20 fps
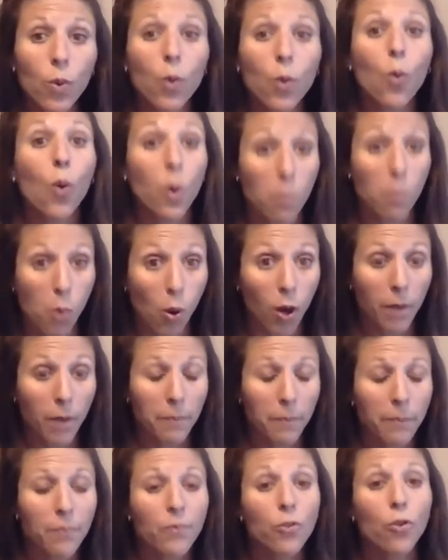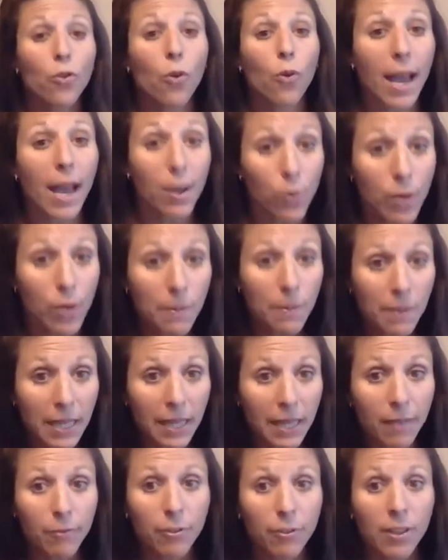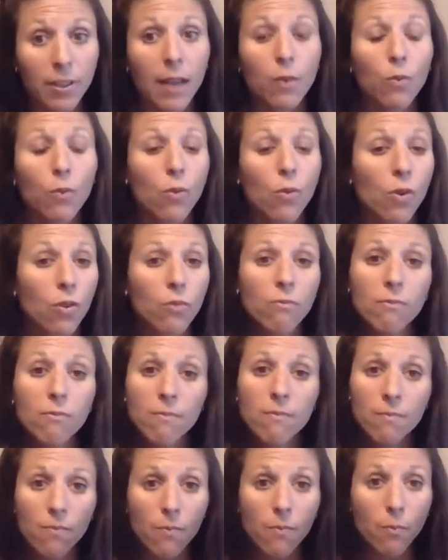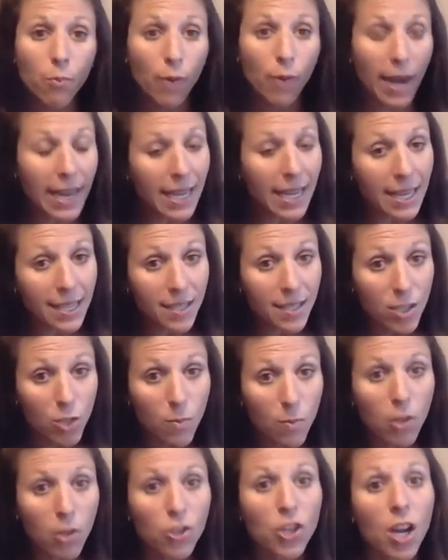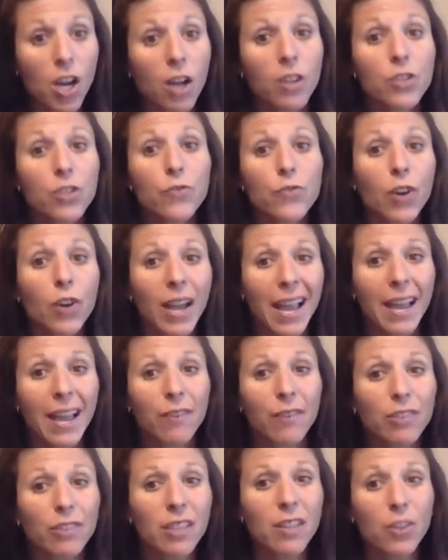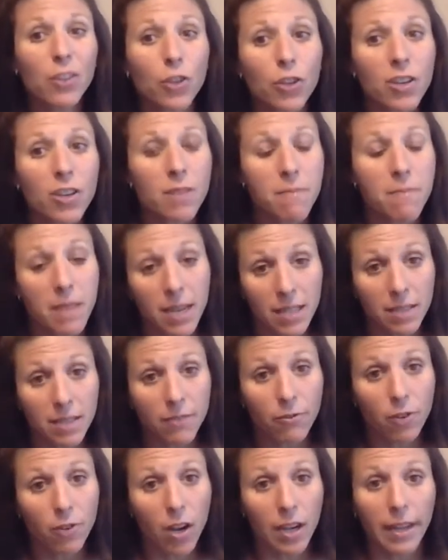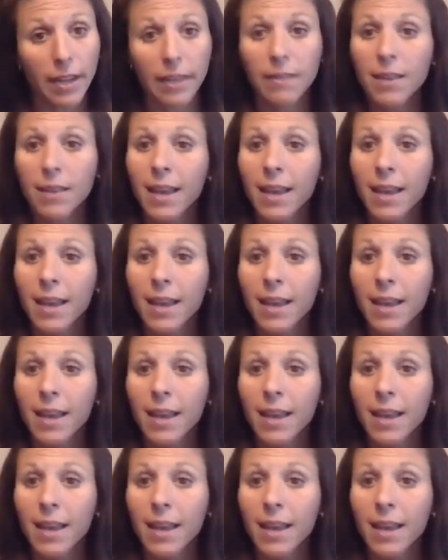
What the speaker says: or more. So how do we plan for that? We'll break it into small chunks for every 30 minutes of running,